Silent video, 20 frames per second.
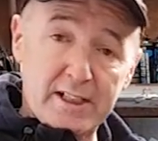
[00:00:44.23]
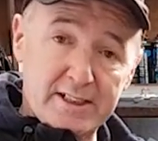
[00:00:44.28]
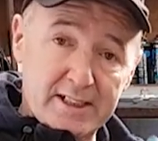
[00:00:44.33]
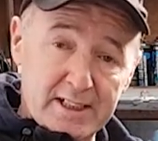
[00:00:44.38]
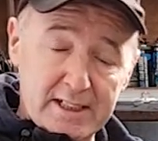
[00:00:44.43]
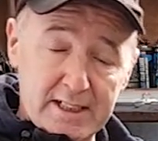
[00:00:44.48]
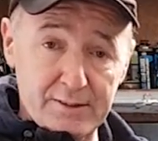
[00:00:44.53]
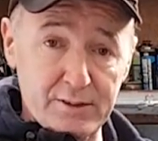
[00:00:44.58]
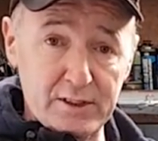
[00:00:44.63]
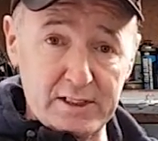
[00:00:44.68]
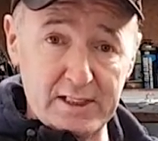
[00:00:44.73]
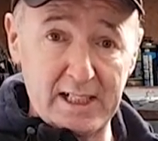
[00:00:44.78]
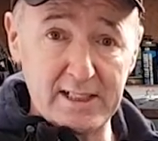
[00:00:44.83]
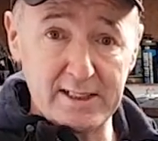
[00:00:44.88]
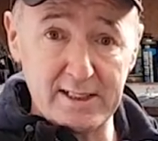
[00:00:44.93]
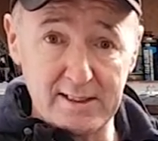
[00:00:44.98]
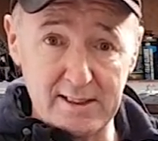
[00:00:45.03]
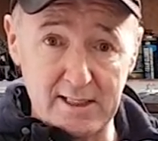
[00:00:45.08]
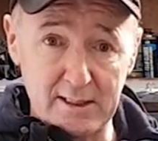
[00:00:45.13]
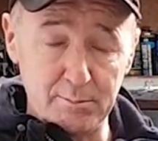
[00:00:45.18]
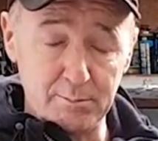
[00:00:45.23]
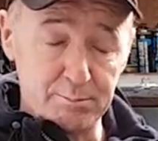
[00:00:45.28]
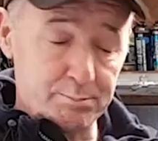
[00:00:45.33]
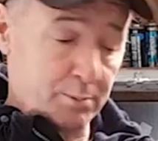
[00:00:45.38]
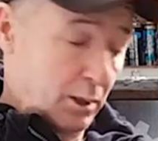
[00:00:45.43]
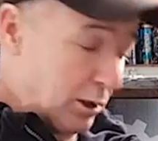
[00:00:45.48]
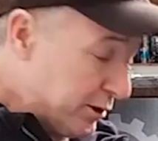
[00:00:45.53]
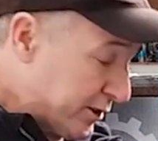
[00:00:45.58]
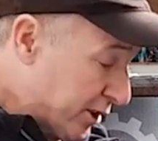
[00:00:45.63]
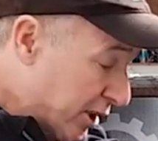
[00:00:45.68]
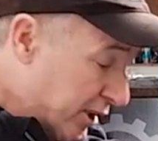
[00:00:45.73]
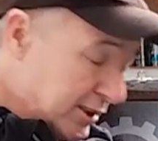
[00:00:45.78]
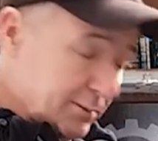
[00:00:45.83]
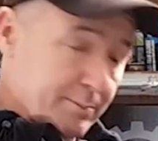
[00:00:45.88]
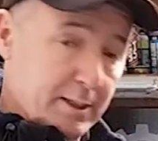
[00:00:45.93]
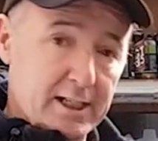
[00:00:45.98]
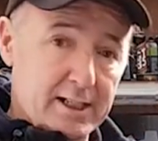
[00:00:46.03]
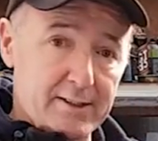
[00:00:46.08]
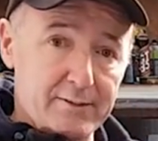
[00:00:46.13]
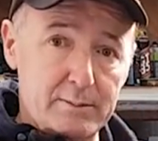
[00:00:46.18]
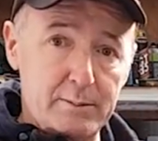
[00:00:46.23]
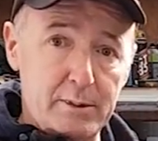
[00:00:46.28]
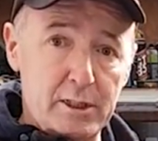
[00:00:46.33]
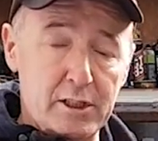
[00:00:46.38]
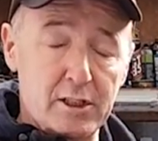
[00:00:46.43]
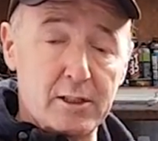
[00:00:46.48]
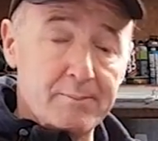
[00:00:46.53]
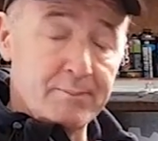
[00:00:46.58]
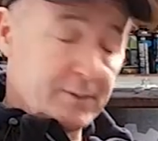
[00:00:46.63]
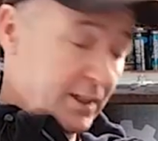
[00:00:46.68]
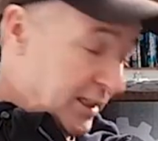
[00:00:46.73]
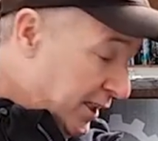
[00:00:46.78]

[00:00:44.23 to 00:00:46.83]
and that gives us access to the bolts on the back of the mirror.